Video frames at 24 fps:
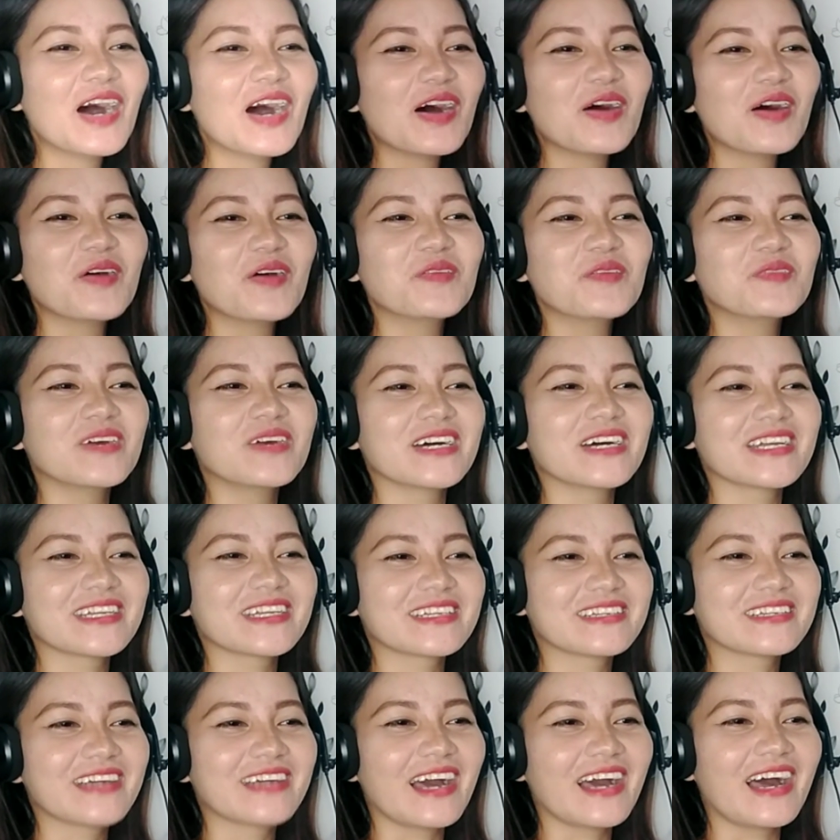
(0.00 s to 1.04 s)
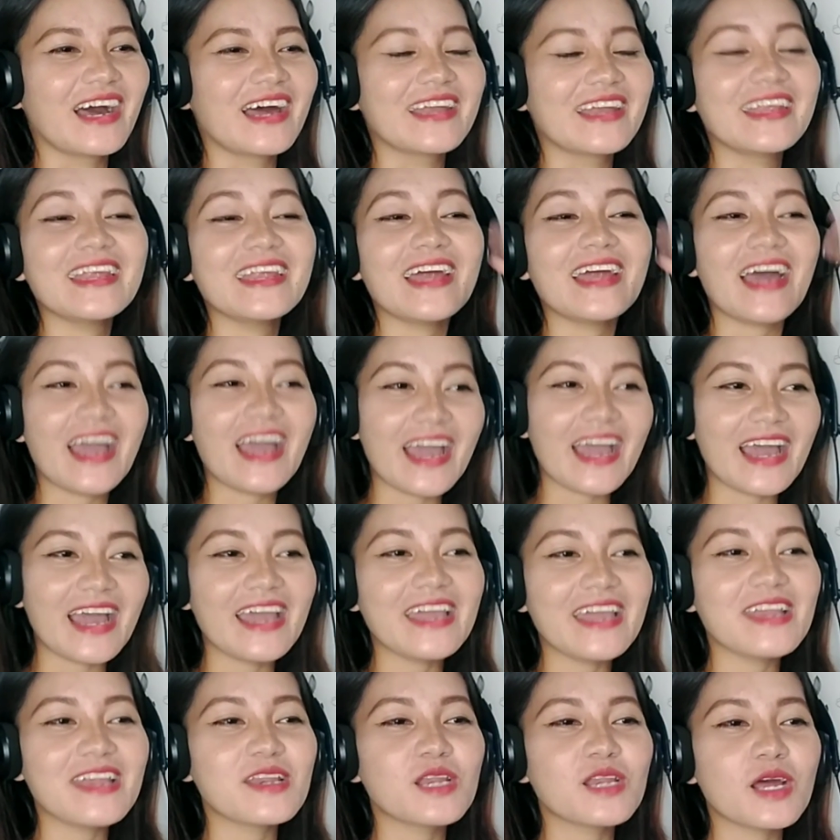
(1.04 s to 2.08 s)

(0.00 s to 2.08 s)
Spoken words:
Oh my god, I